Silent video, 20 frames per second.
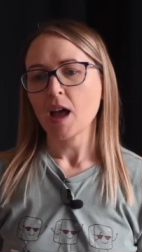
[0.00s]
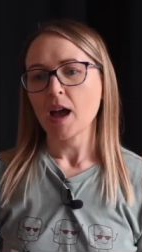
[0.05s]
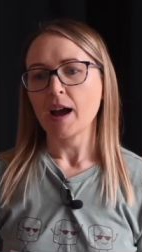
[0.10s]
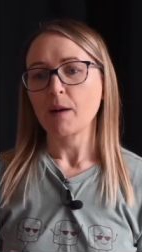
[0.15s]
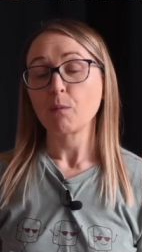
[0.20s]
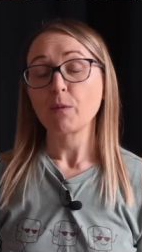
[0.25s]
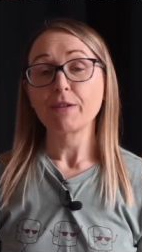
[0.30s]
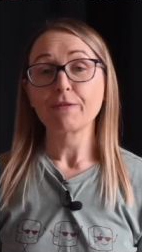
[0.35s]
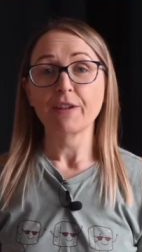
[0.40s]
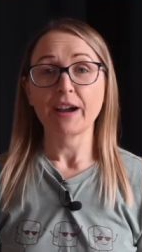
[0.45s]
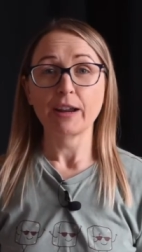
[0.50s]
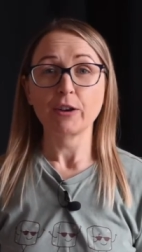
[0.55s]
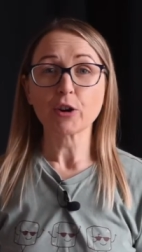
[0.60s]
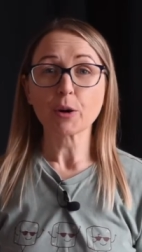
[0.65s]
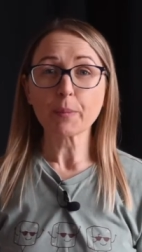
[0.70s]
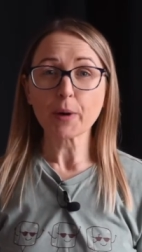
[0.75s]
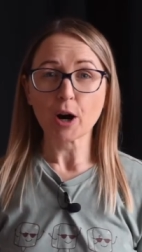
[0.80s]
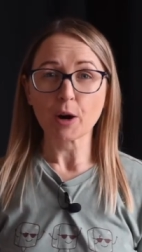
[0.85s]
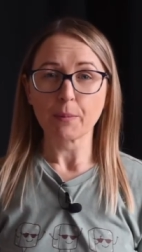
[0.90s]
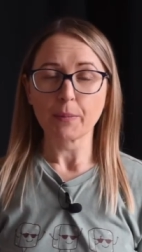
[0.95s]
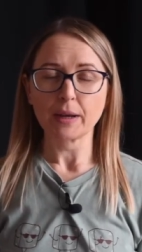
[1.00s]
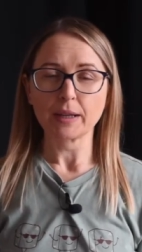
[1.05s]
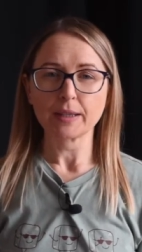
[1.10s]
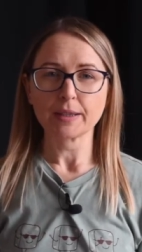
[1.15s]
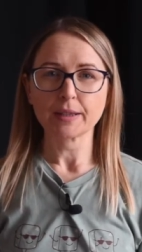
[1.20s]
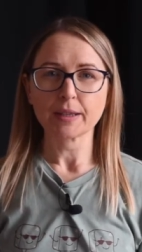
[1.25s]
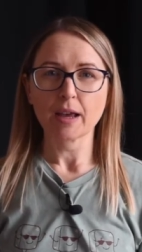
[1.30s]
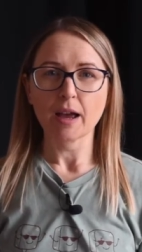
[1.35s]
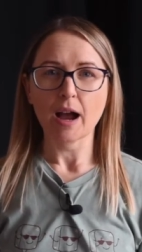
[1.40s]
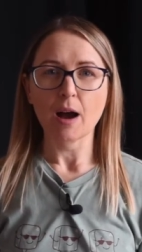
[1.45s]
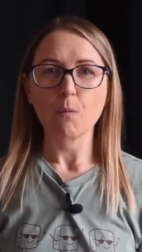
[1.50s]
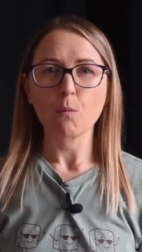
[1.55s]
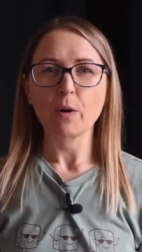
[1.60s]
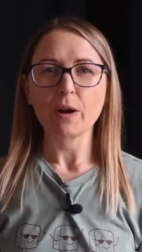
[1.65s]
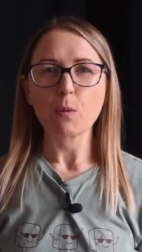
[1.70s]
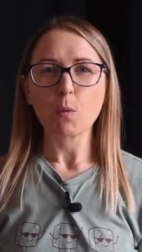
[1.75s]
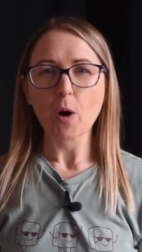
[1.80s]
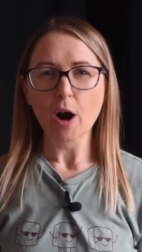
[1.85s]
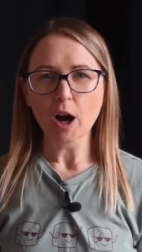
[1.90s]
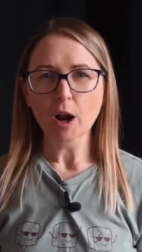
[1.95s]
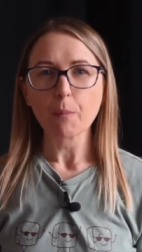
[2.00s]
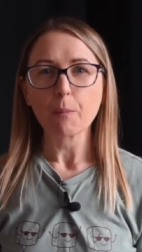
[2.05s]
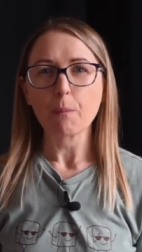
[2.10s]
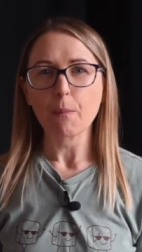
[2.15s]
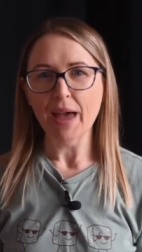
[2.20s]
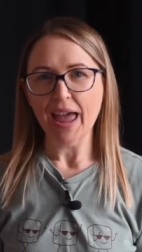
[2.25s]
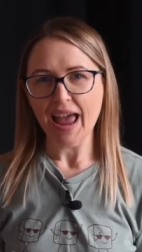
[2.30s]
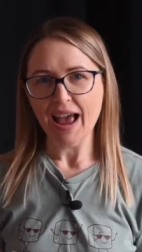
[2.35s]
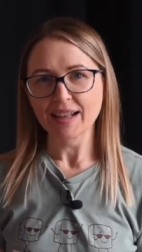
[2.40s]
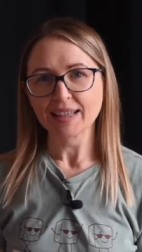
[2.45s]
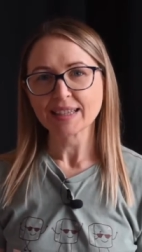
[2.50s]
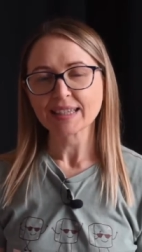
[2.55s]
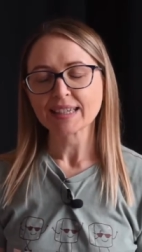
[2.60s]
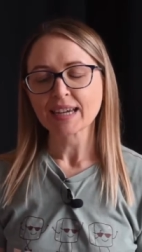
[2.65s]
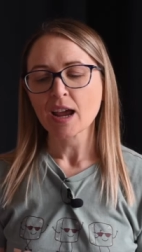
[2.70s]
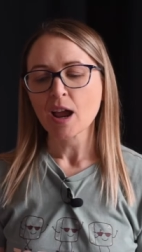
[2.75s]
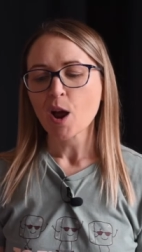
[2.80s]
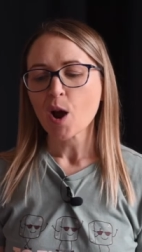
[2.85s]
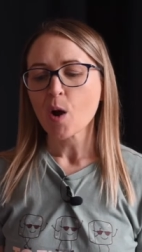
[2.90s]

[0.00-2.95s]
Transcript: and we find our purpose and we work best